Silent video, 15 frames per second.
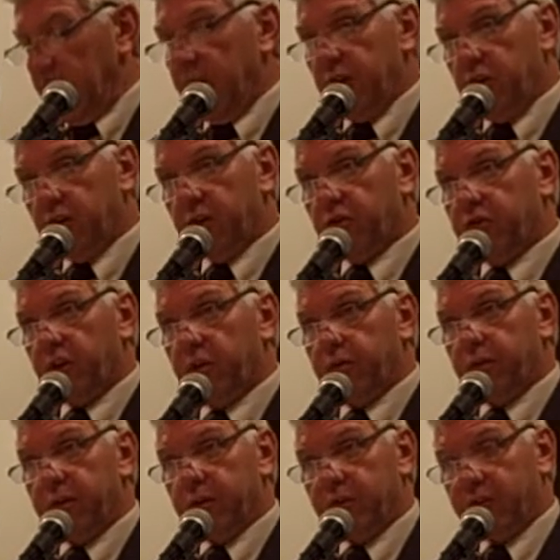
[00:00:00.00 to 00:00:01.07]
And you can judge
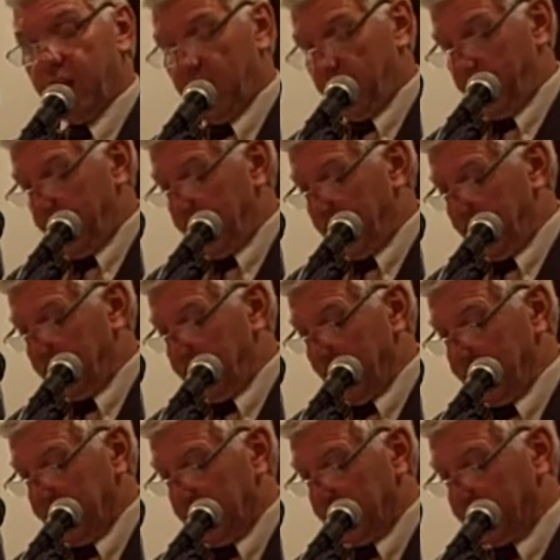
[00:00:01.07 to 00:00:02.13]
for yourself whether the
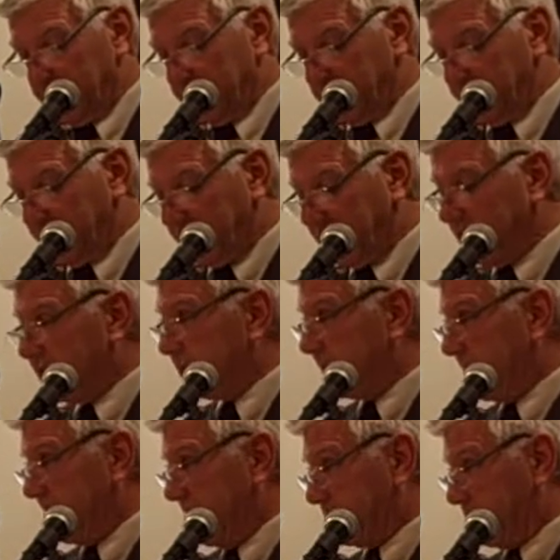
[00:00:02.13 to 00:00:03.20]
public interest was served
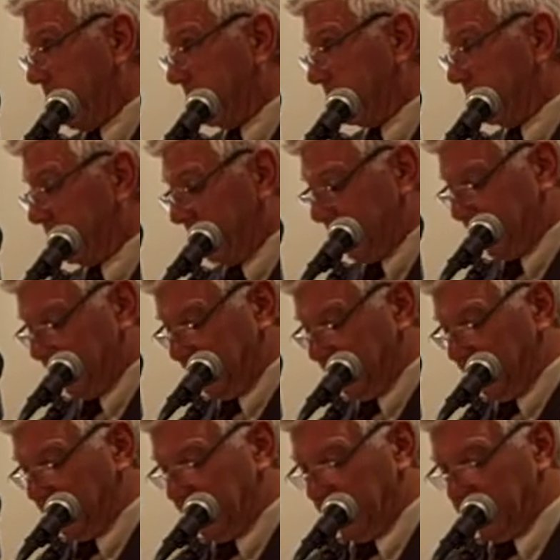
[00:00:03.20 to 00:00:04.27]
by that process that
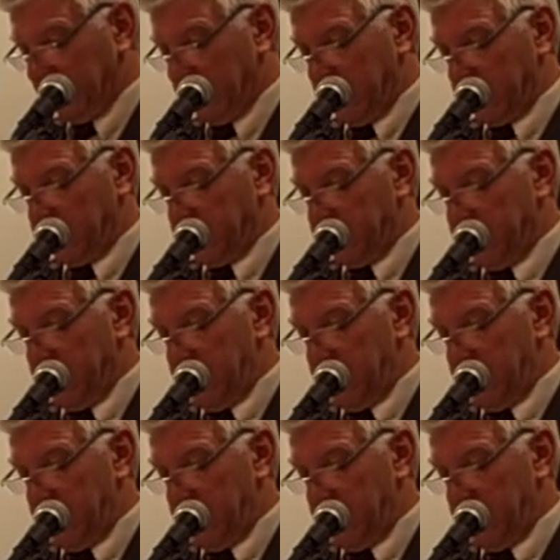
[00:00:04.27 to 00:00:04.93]
produced these lines.